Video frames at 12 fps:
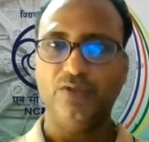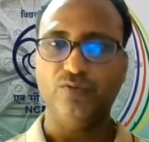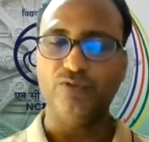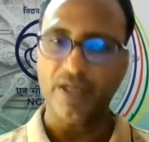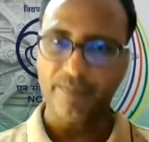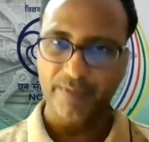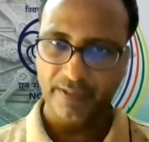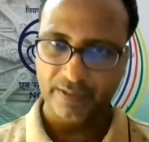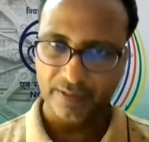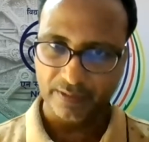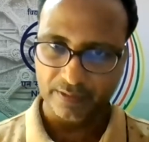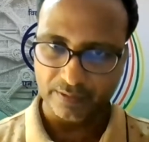We have
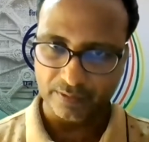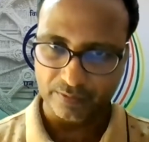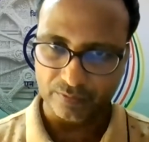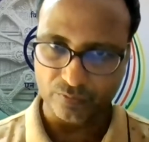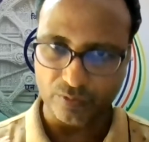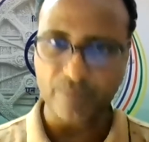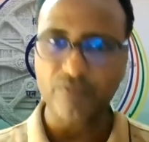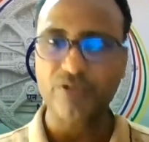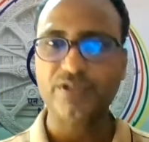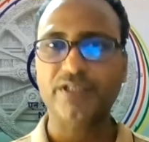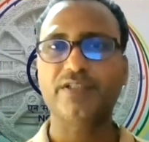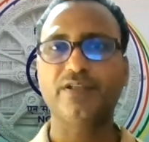one more
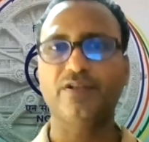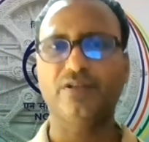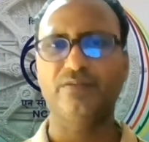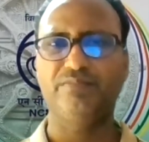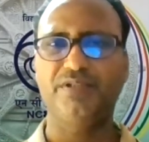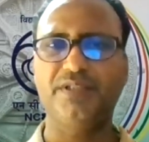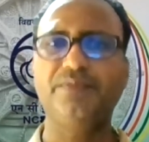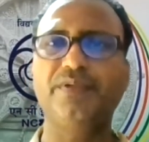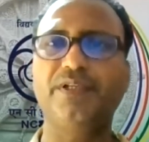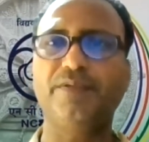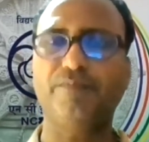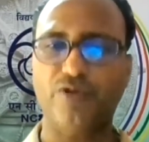session on very
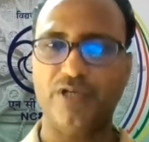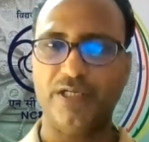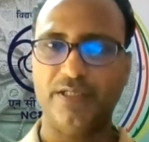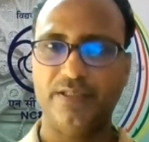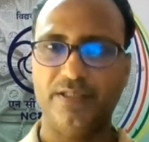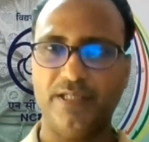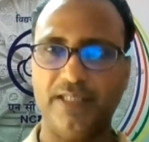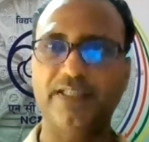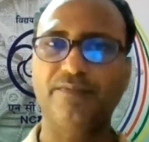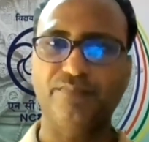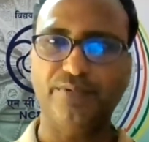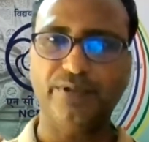important, I
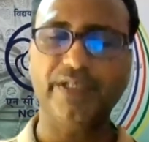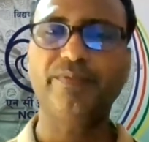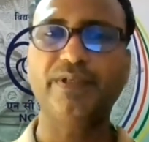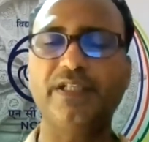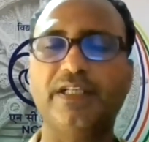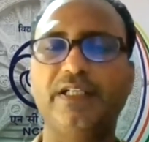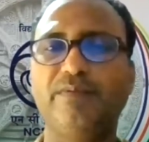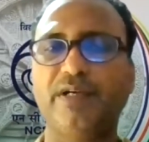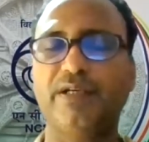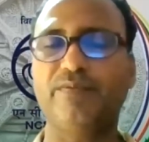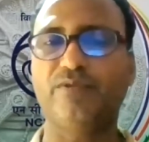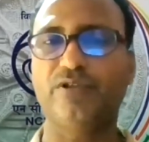think very
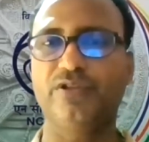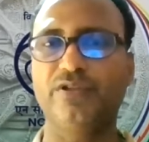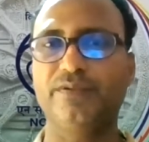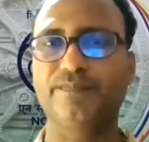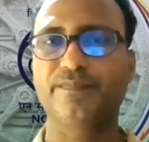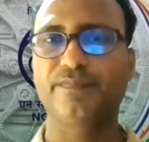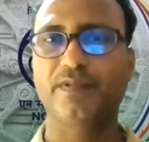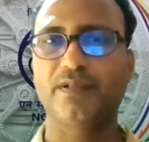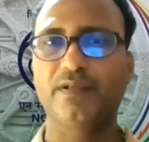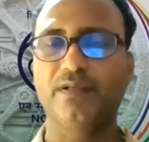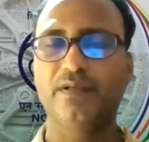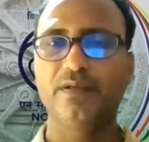relevant for the
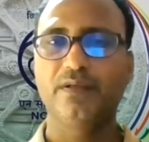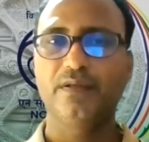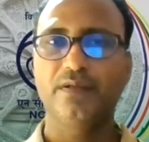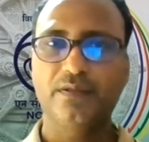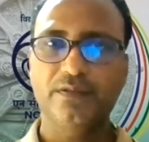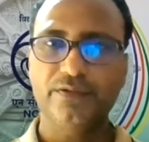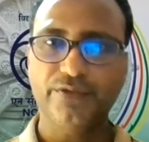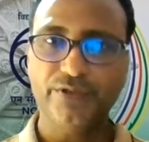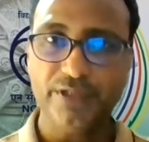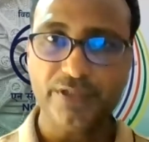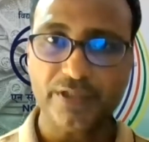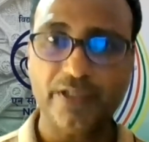
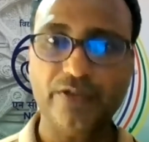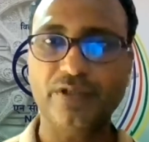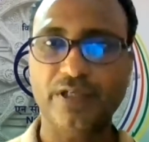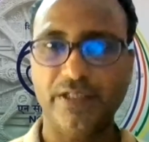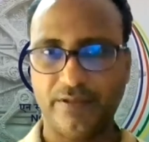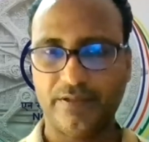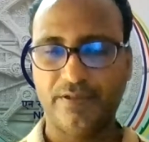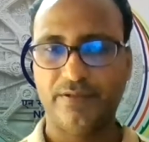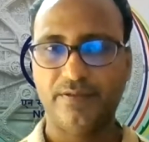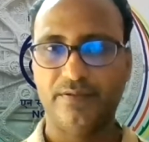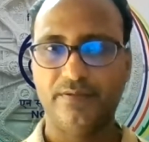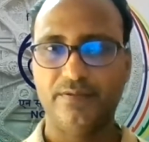teacher
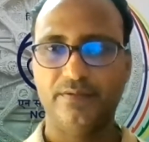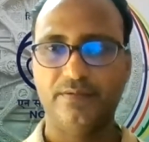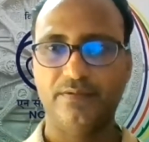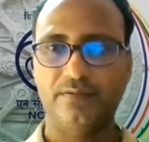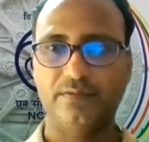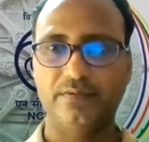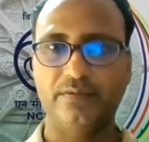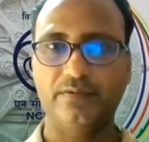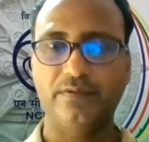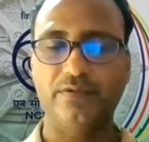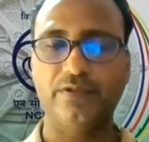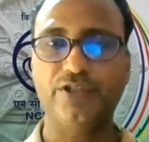educators,
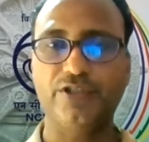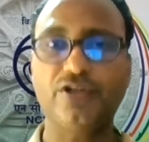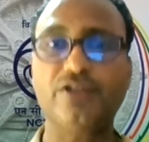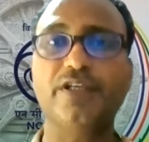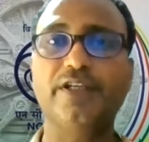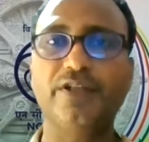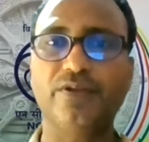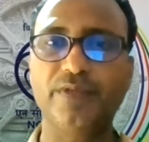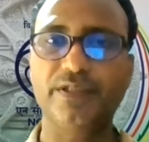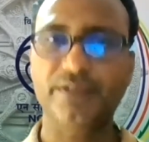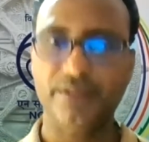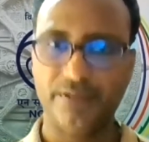the research and
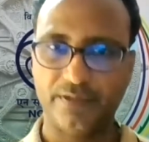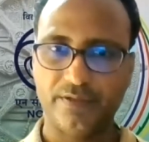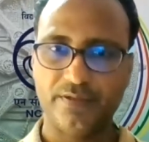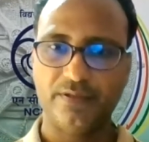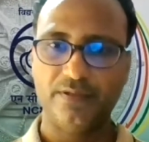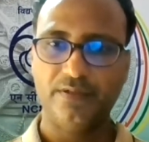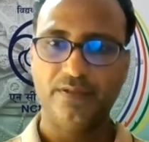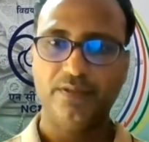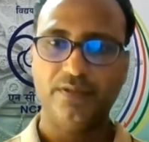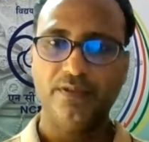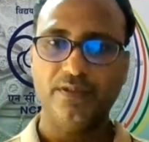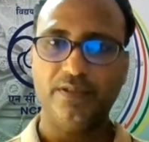innovations.
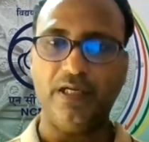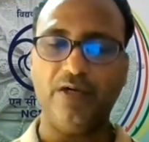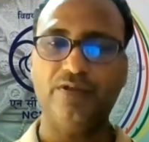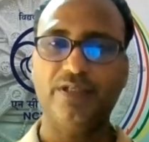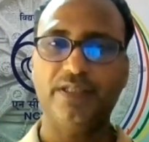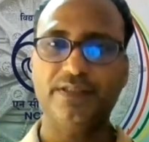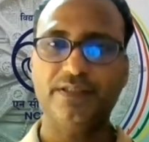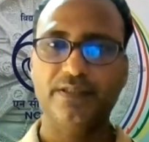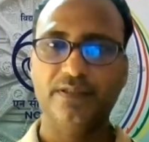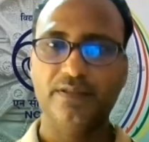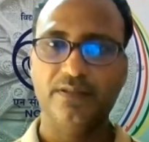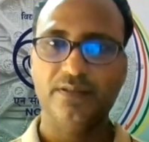Nowadays,
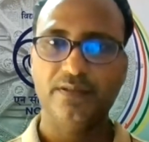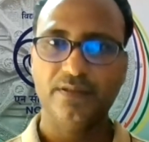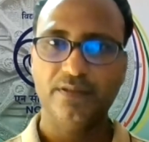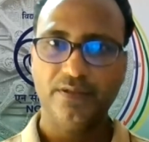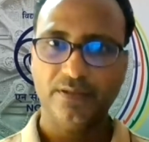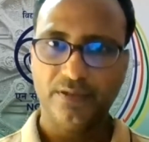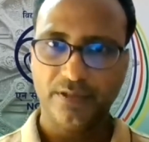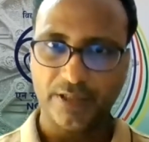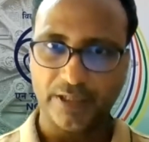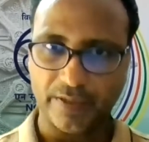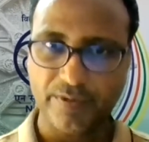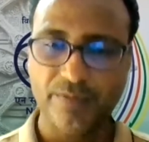
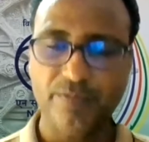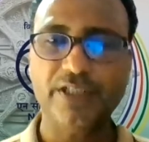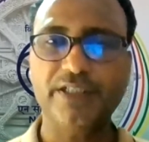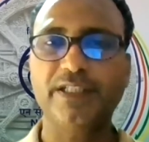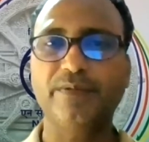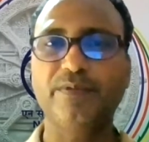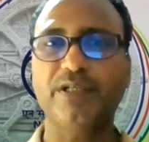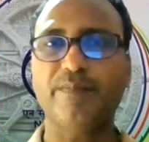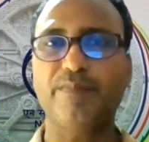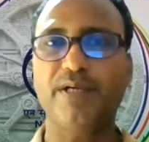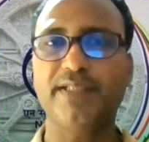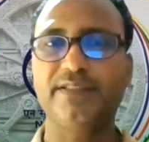everybody is giving
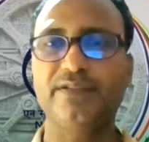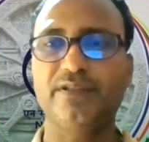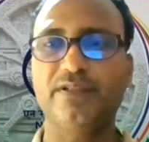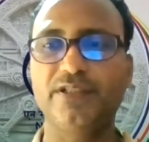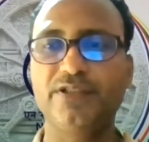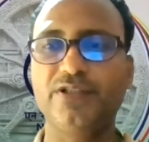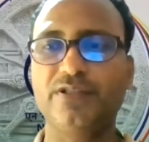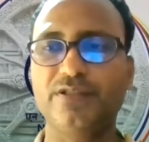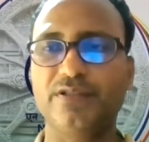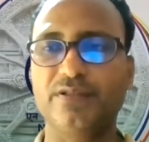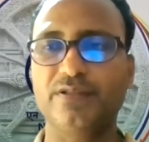emphasis on research